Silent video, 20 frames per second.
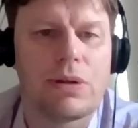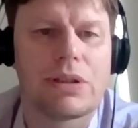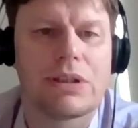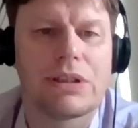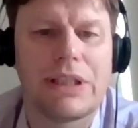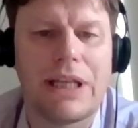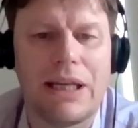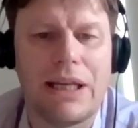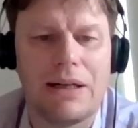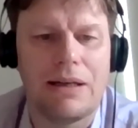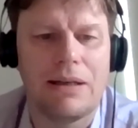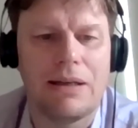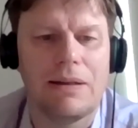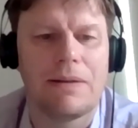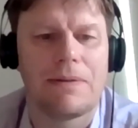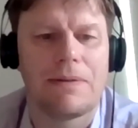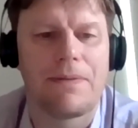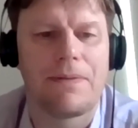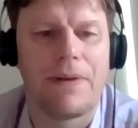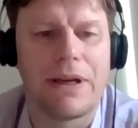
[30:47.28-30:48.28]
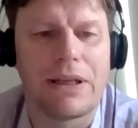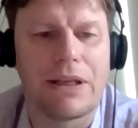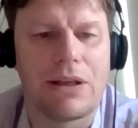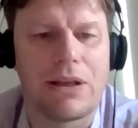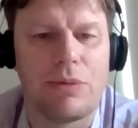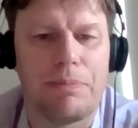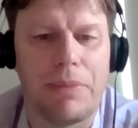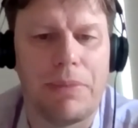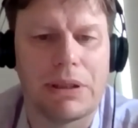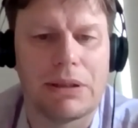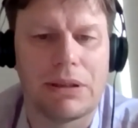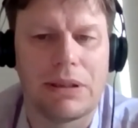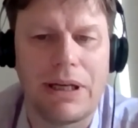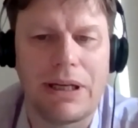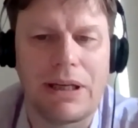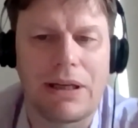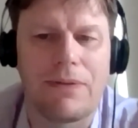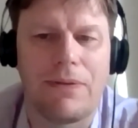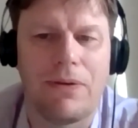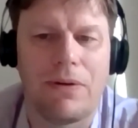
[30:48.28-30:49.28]
Sten. Thank you,
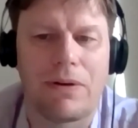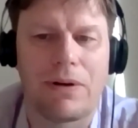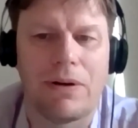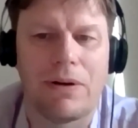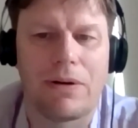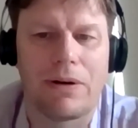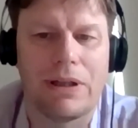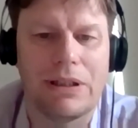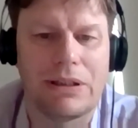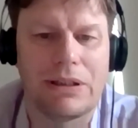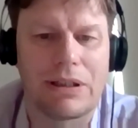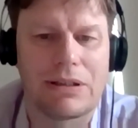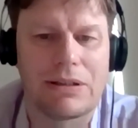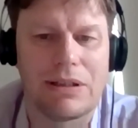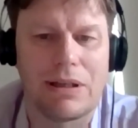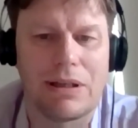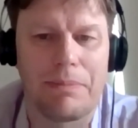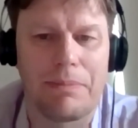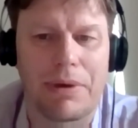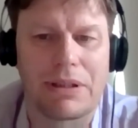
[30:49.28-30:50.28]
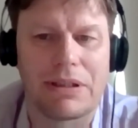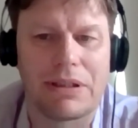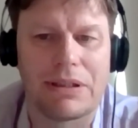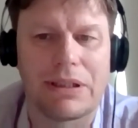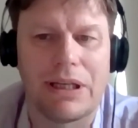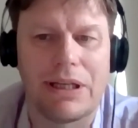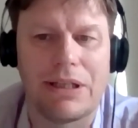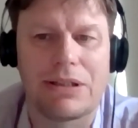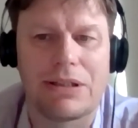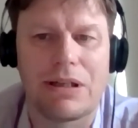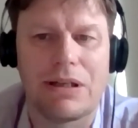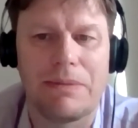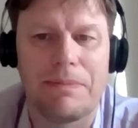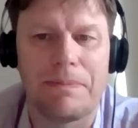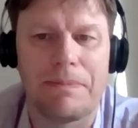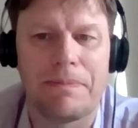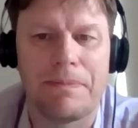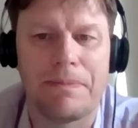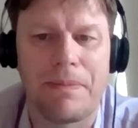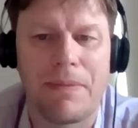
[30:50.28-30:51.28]
Patrick, for your interesting presentation.